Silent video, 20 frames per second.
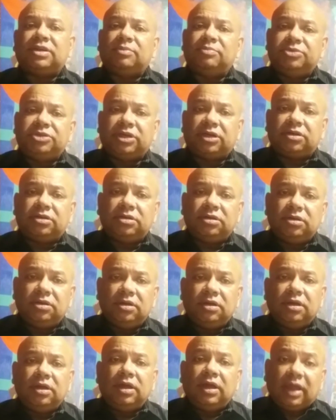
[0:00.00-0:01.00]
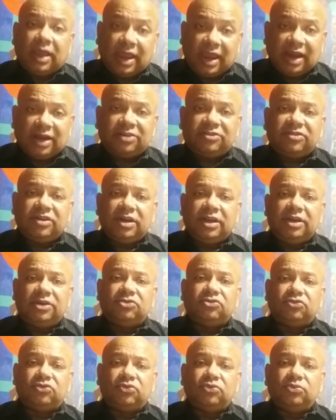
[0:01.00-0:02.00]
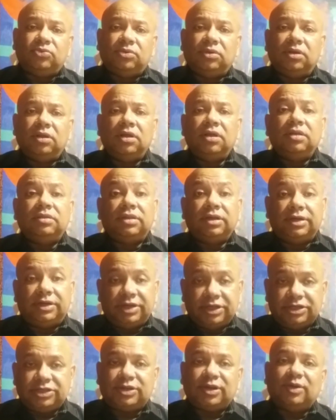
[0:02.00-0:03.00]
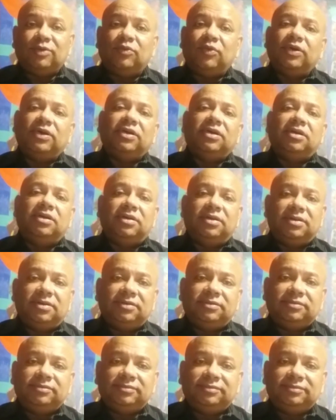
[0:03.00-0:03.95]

of the subject. Get ready to rule the digital world.